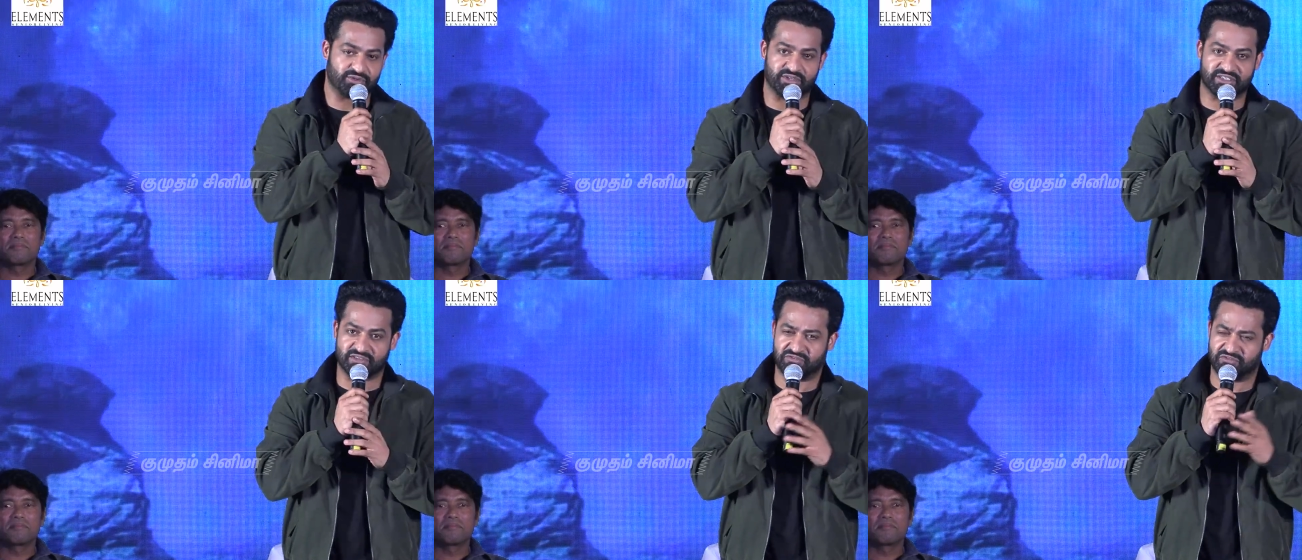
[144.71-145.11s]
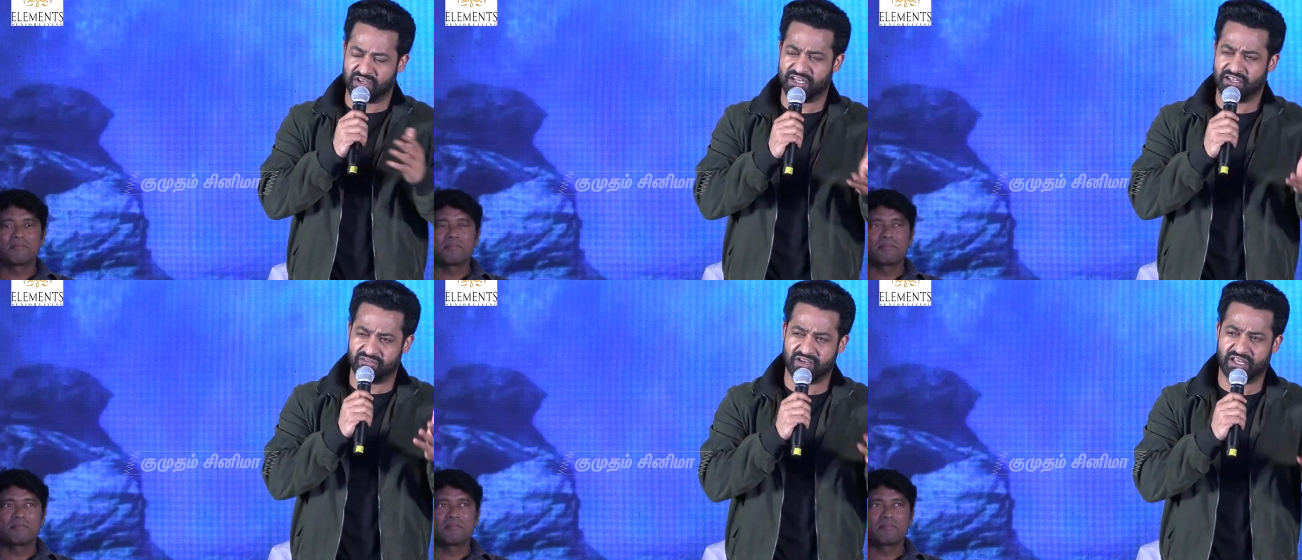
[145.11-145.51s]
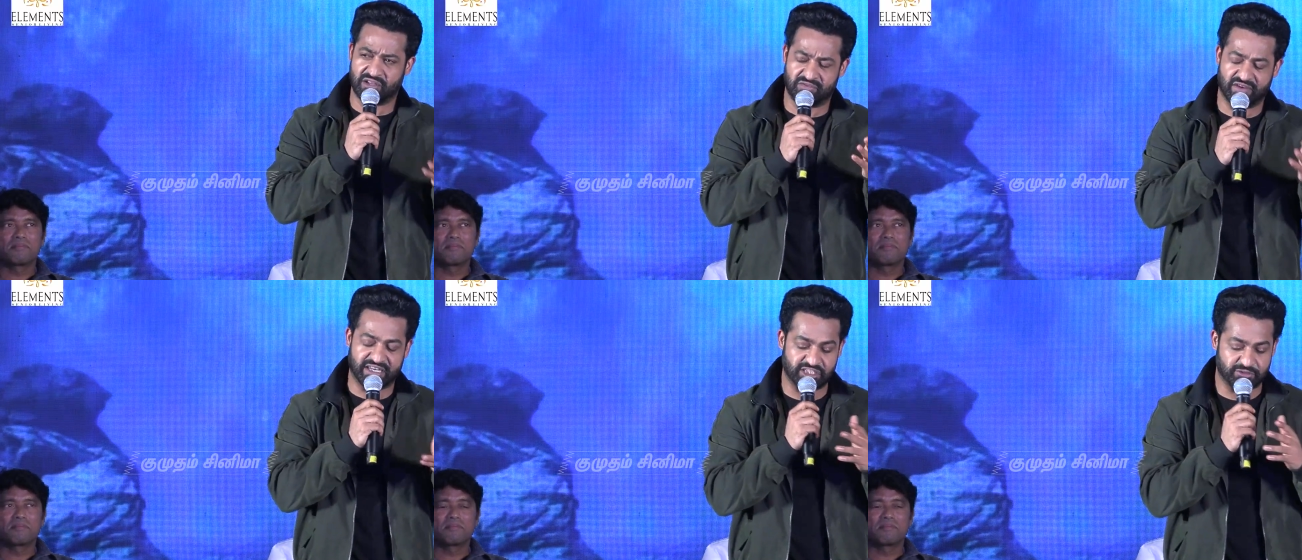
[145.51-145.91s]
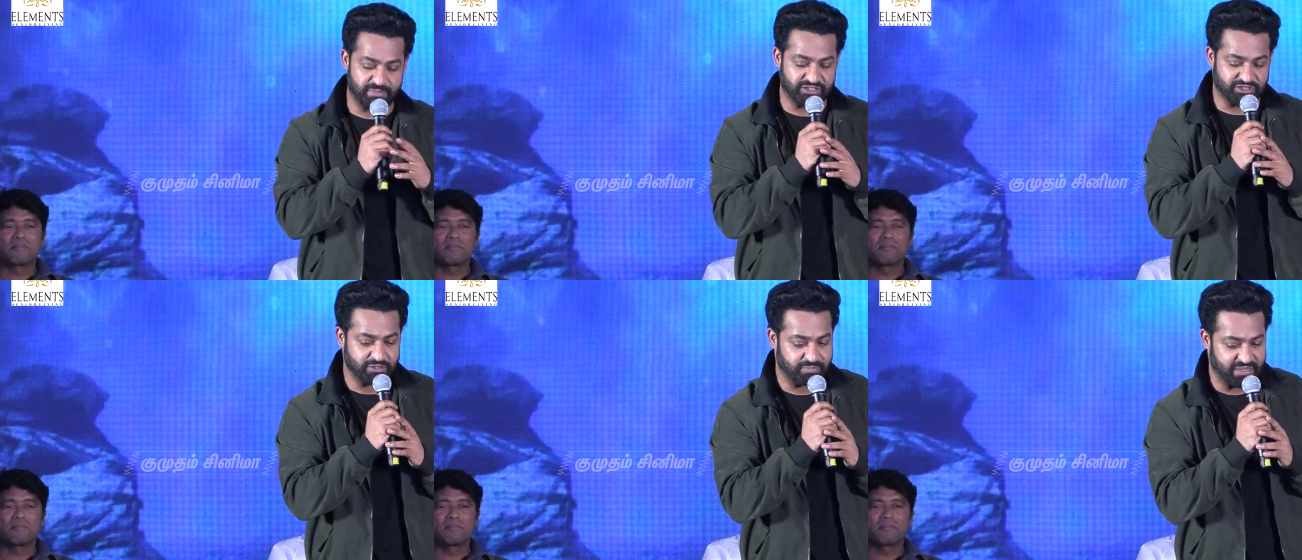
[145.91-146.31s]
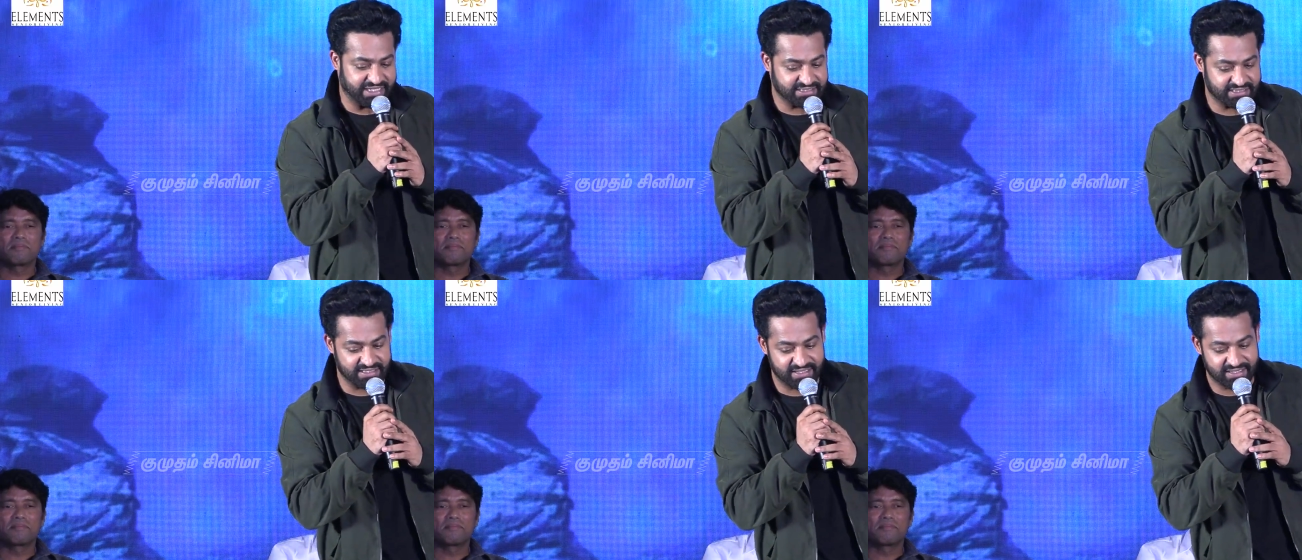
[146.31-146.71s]
Speaker 1: So it's a very very very special
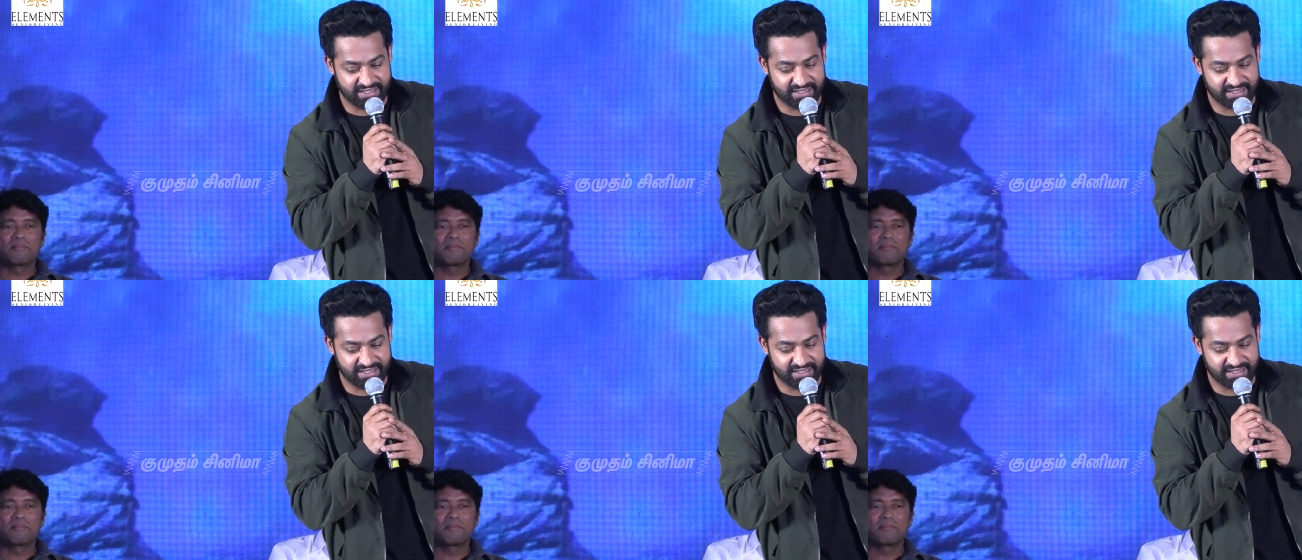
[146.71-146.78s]
place.